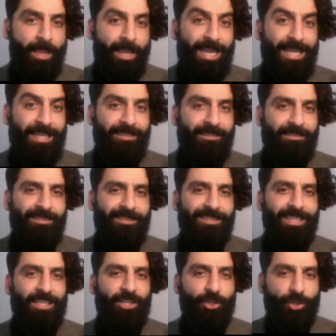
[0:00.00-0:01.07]
in
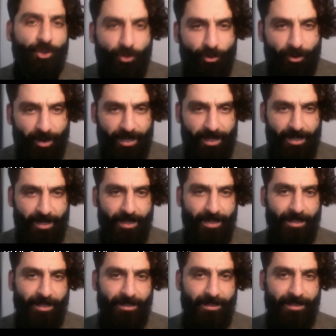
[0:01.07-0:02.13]
securing
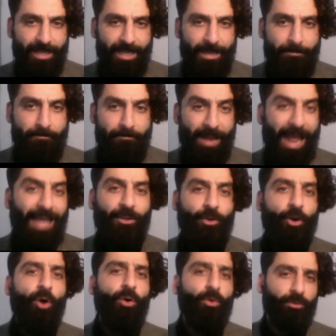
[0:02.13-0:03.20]
the black
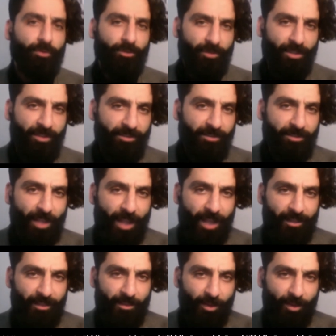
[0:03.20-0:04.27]
gold,
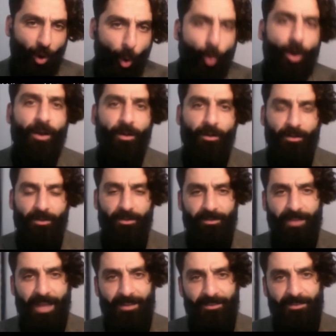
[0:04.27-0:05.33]
the oil
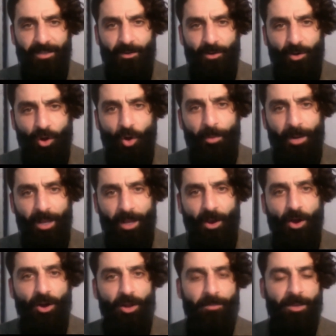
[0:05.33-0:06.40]
that the global
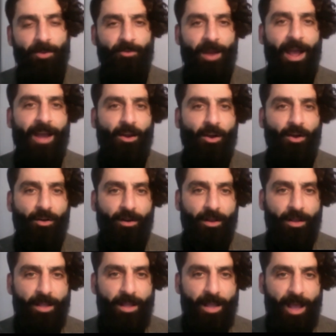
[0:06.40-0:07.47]
economy ran on
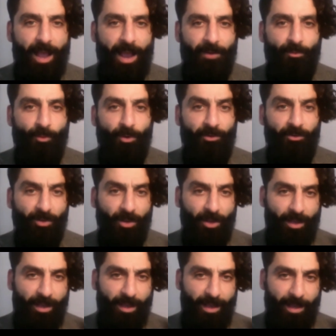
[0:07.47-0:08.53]
and was
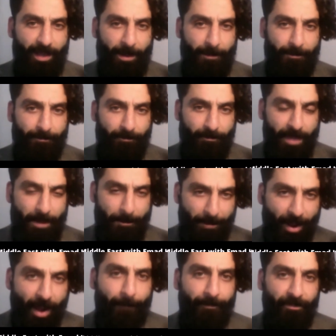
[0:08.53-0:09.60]
being
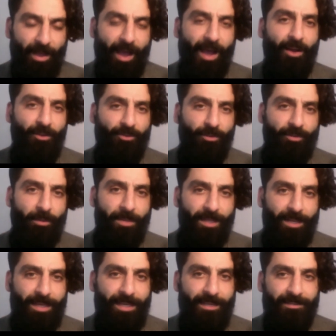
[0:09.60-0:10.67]
pumped out of the
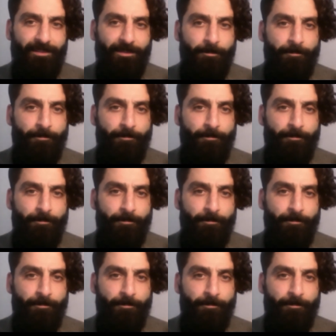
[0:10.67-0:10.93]
Middle East,